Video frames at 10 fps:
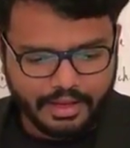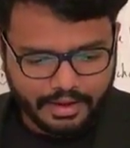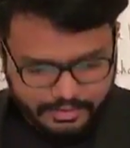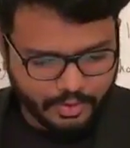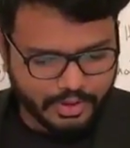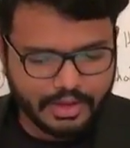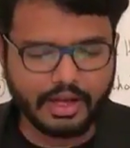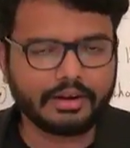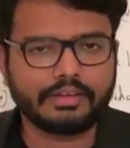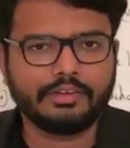It's okay,
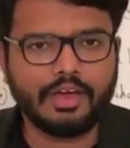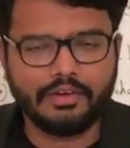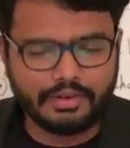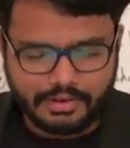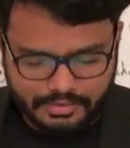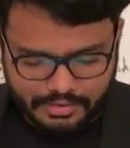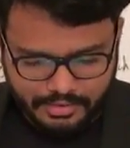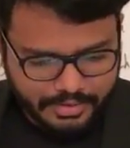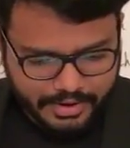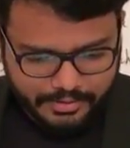Gargi, you haven't
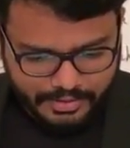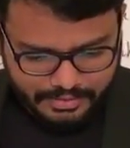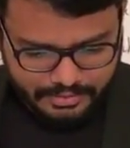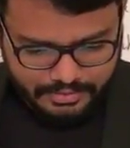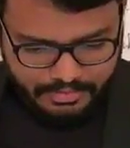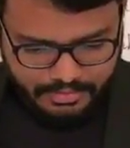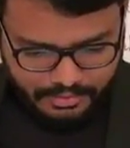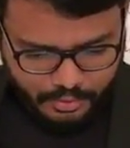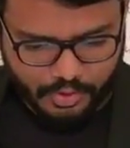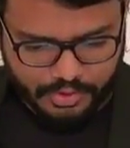disturbed anyone.
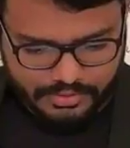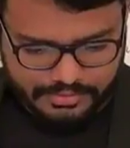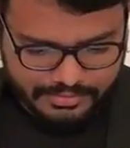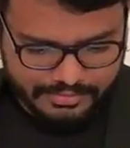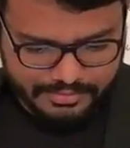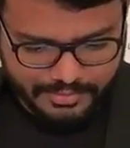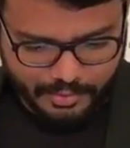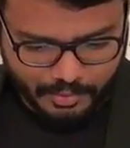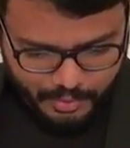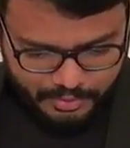That's good. You're
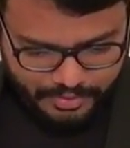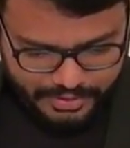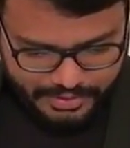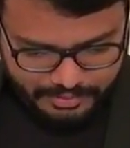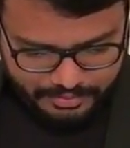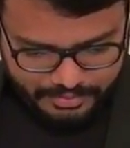most welcome.